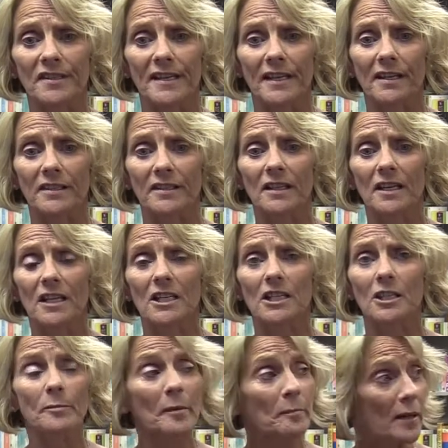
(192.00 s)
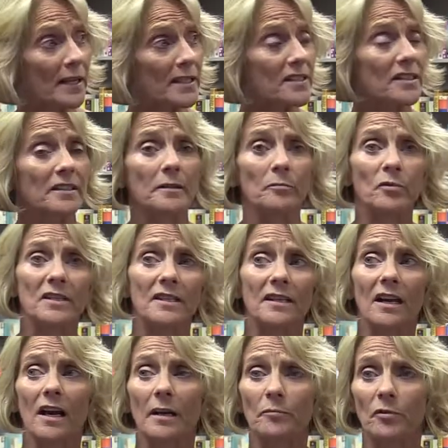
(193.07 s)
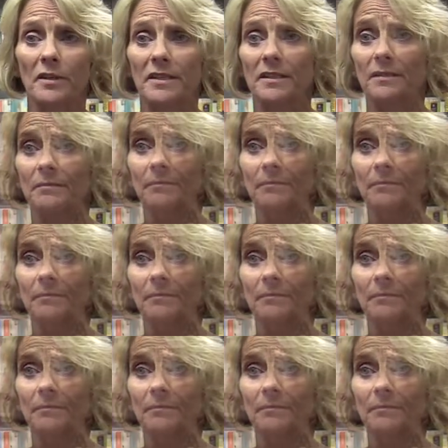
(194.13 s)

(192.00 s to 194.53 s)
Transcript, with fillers: Zealand to be placed in the prison libraries